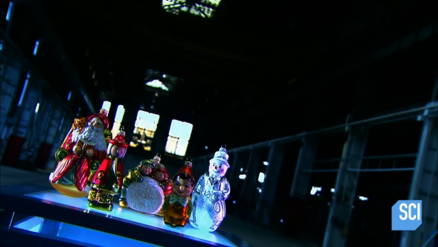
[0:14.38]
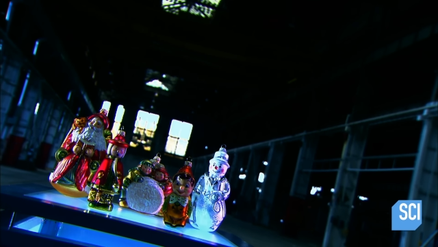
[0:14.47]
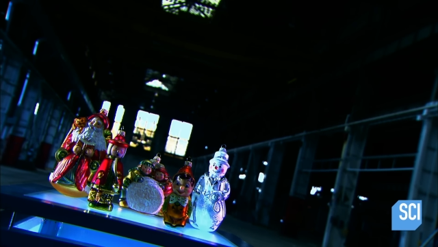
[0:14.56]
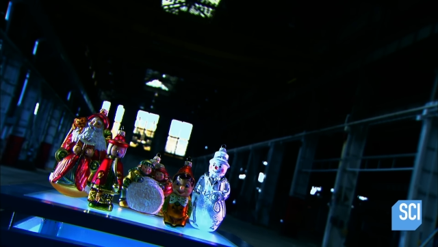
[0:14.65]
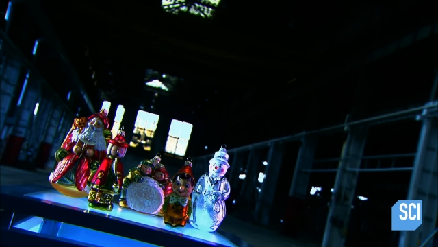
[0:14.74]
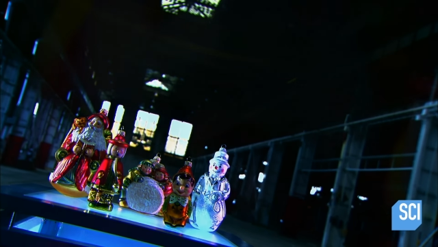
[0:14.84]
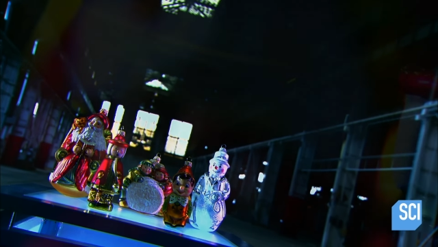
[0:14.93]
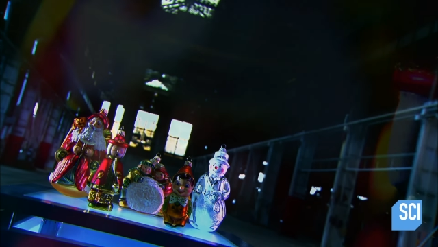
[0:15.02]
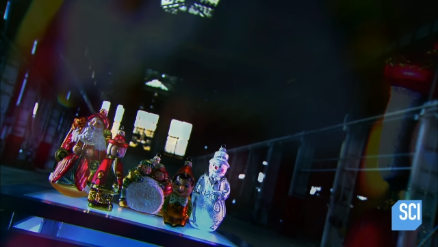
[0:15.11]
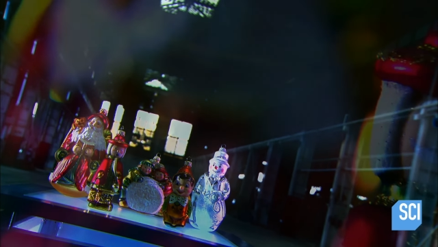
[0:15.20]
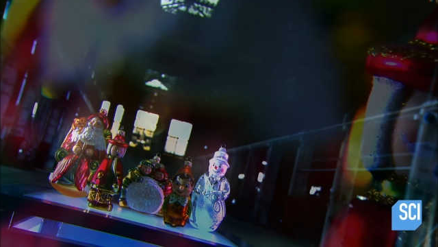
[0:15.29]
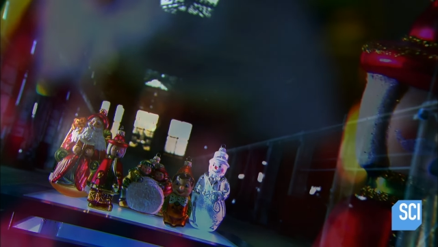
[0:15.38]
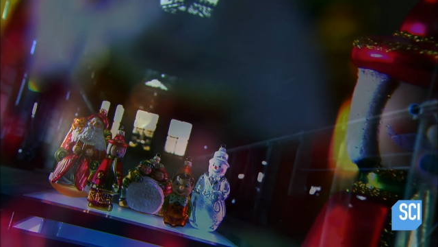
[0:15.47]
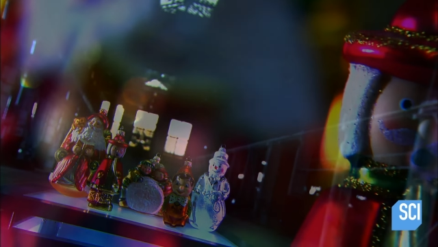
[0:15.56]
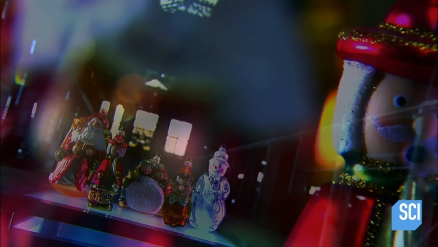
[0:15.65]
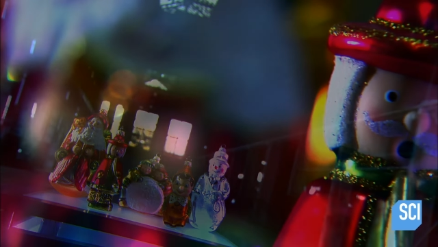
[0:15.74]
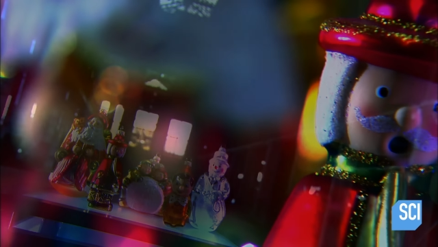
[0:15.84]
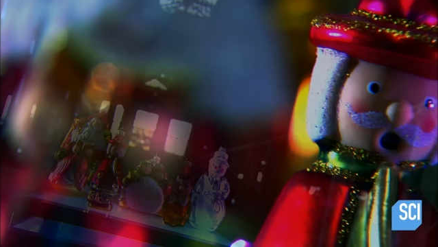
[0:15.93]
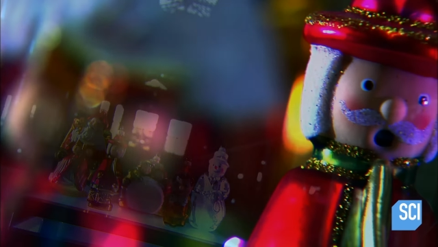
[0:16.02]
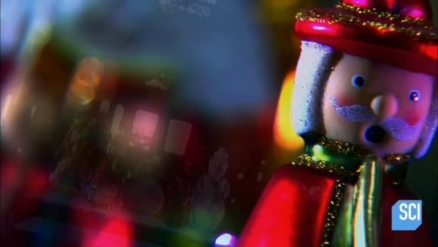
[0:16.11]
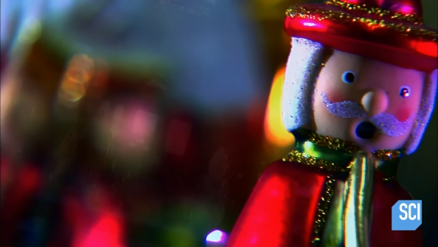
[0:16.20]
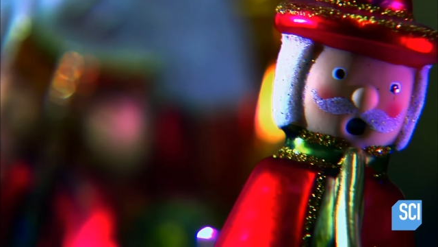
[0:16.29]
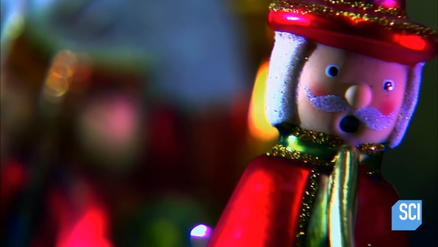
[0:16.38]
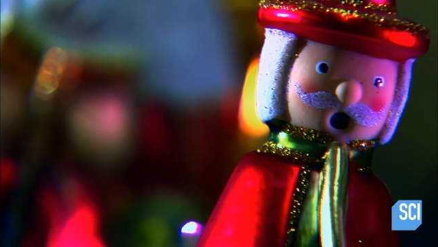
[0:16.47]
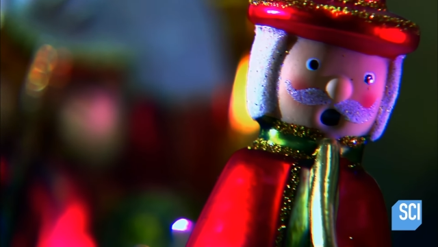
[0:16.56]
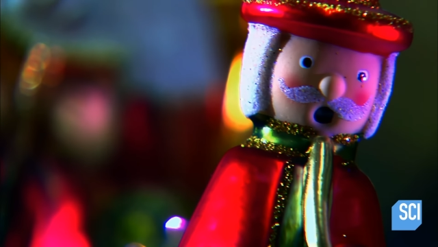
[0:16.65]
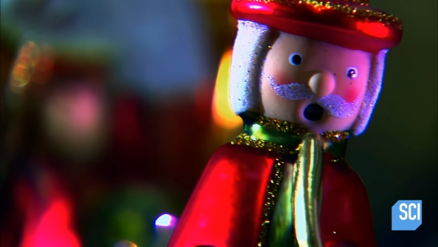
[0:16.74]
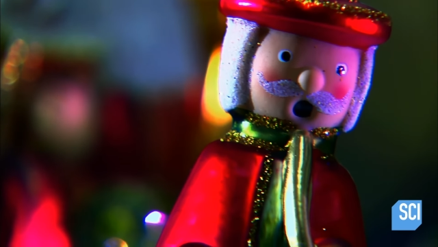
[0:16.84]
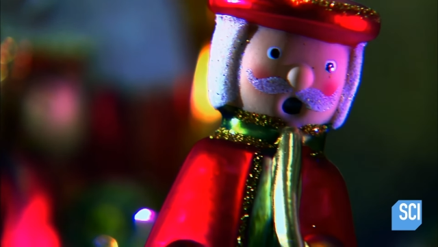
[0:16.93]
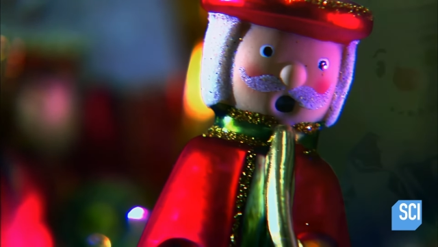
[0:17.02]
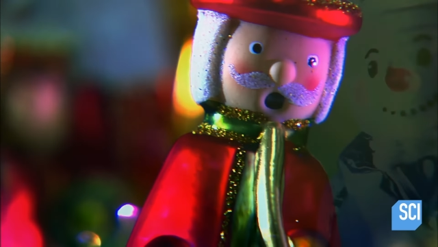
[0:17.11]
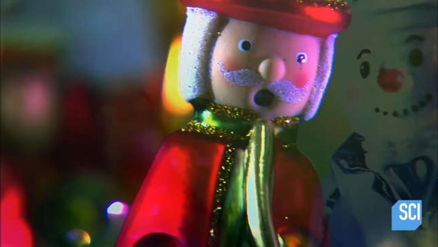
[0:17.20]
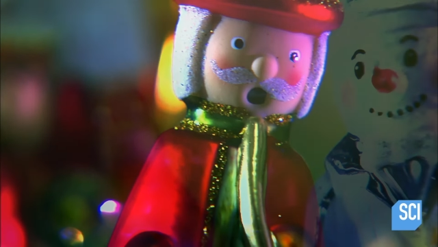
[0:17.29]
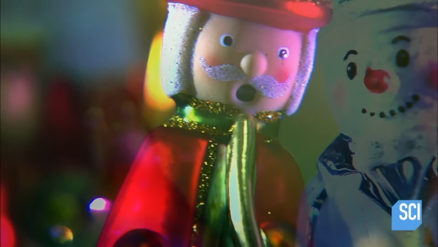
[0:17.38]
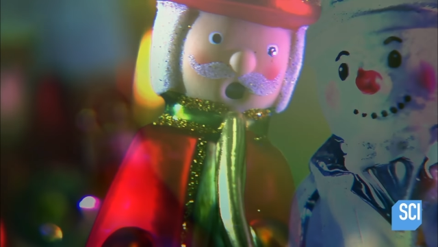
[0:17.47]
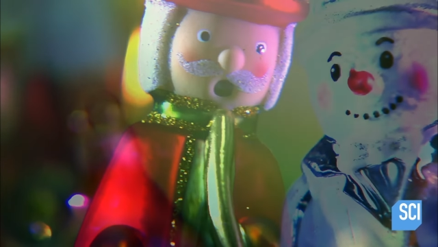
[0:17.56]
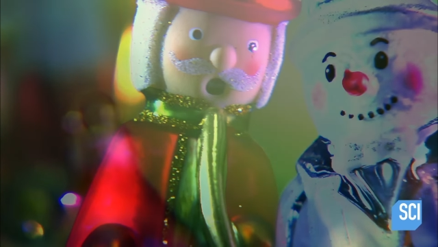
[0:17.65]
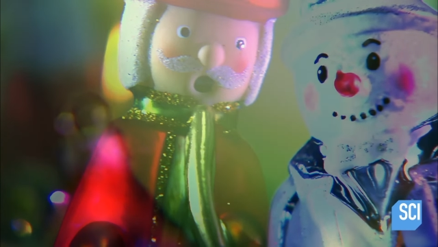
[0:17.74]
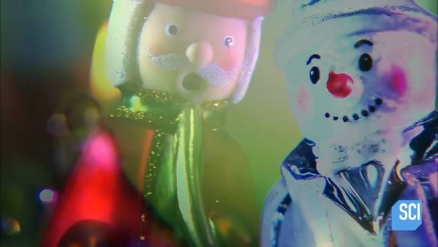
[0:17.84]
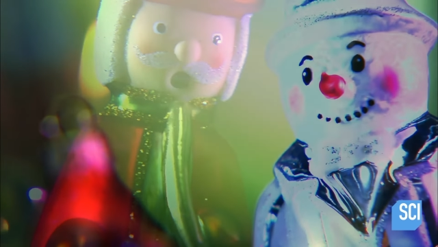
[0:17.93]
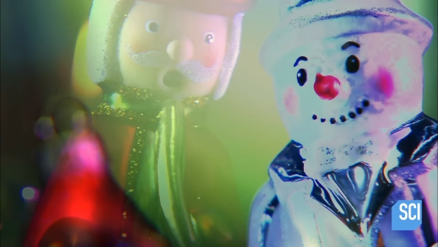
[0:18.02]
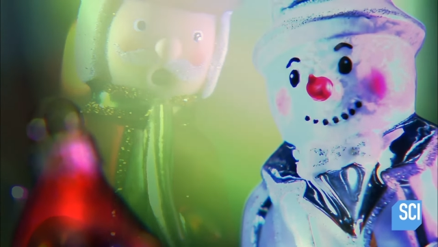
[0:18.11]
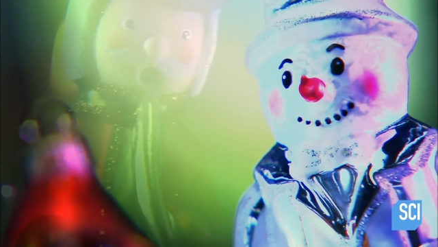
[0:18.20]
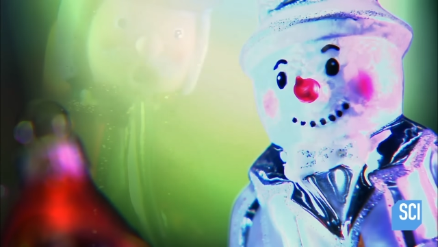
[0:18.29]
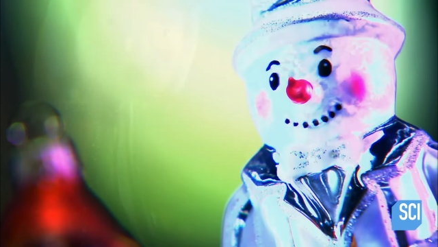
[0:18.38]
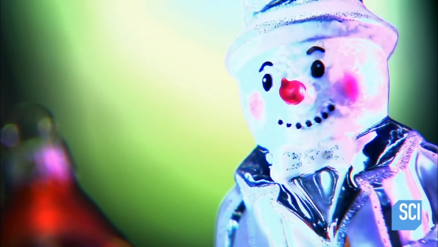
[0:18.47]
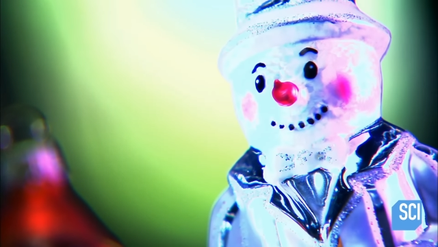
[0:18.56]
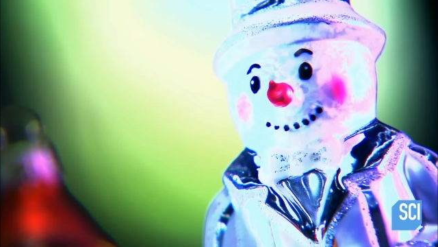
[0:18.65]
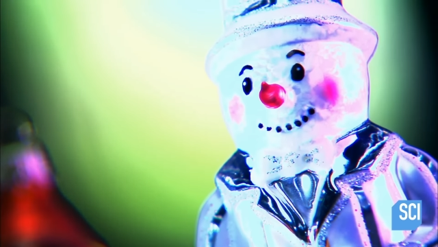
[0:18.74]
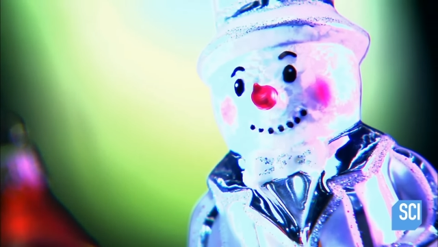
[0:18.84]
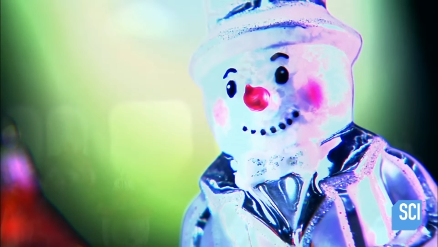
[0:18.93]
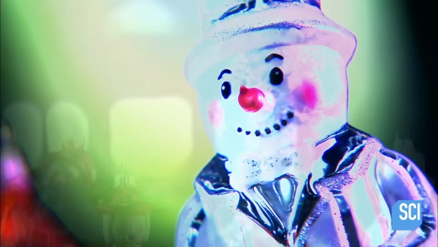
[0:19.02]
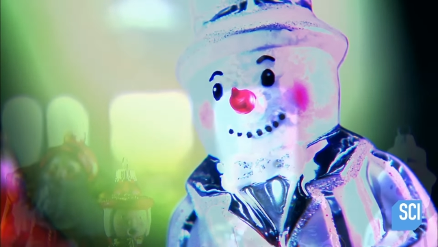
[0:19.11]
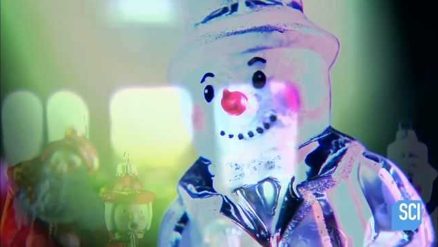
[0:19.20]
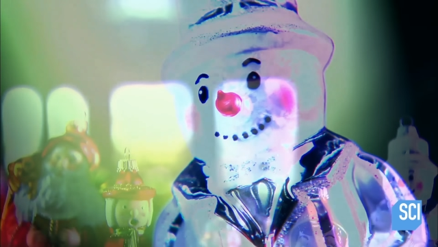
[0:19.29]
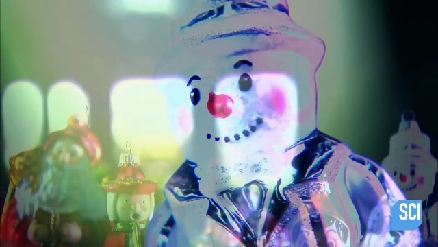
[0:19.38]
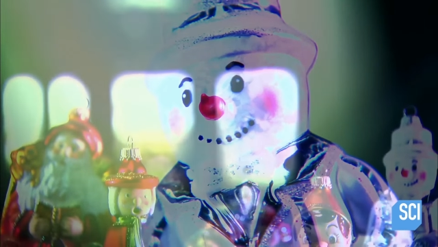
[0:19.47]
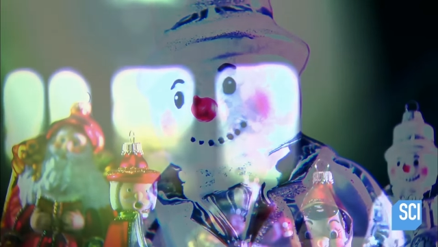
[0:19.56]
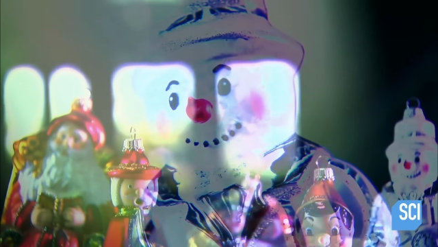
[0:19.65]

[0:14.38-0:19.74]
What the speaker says: No face is visible, so there are no lips to read.